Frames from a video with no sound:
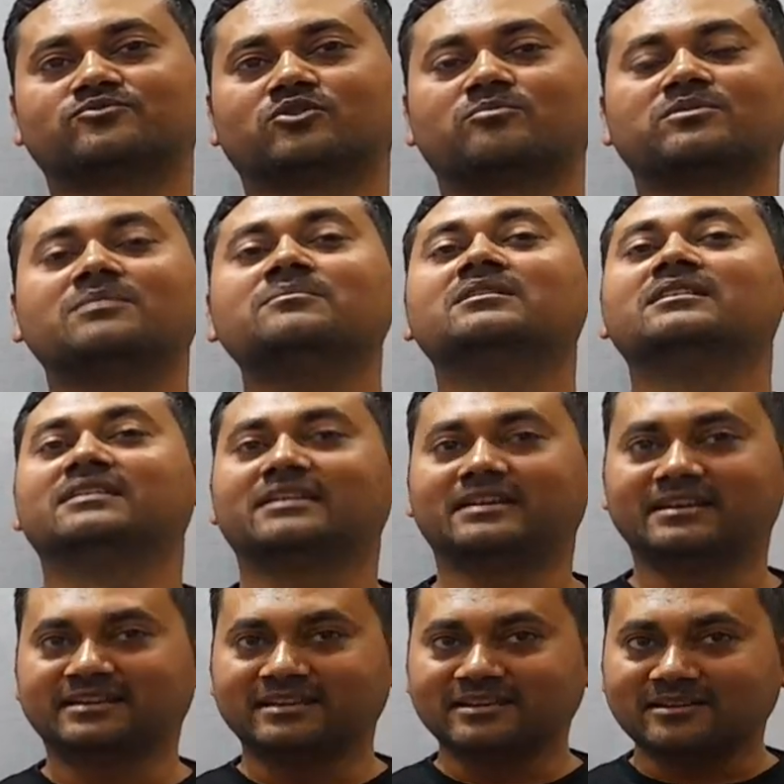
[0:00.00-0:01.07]
problem
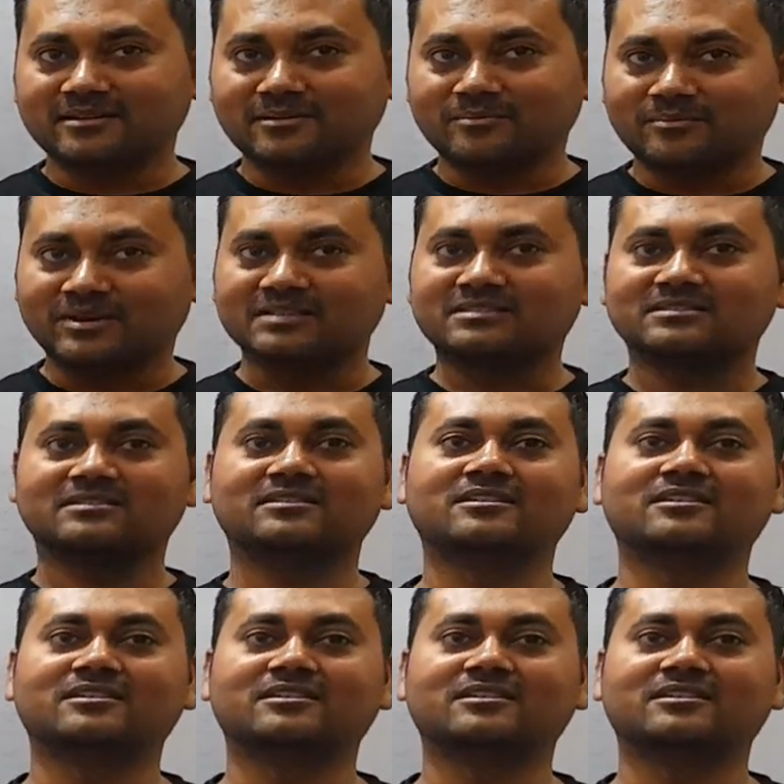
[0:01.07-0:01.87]
in a much